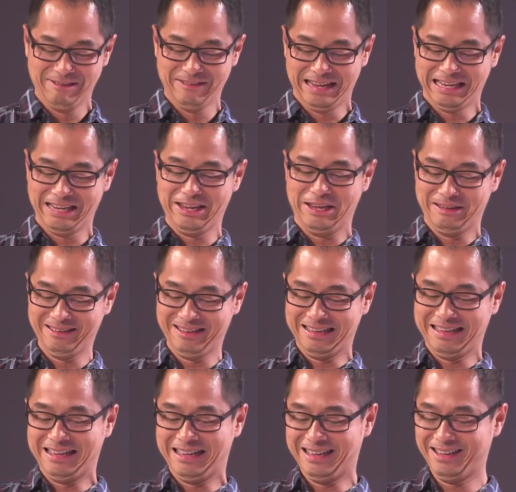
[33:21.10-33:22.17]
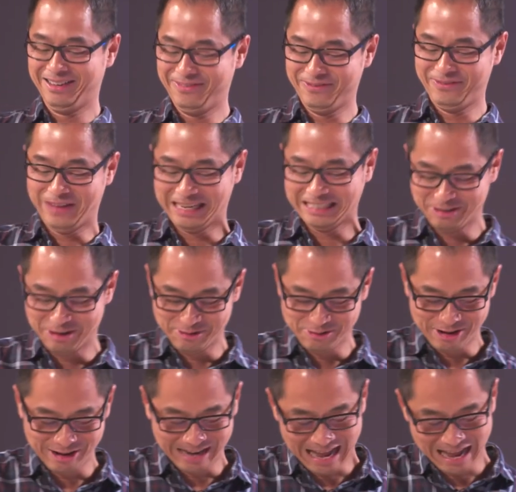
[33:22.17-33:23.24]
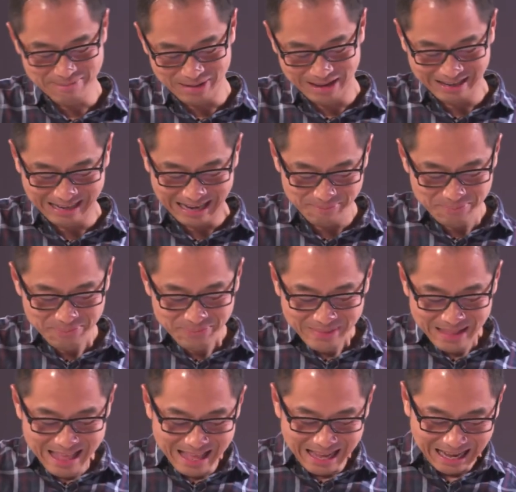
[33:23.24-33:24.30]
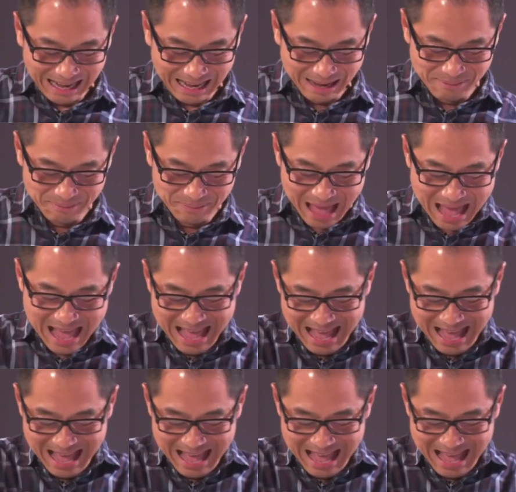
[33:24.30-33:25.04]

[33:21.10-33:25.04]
thank you. Thanks uh, for wrote that, but yeah. Um, we know who wrote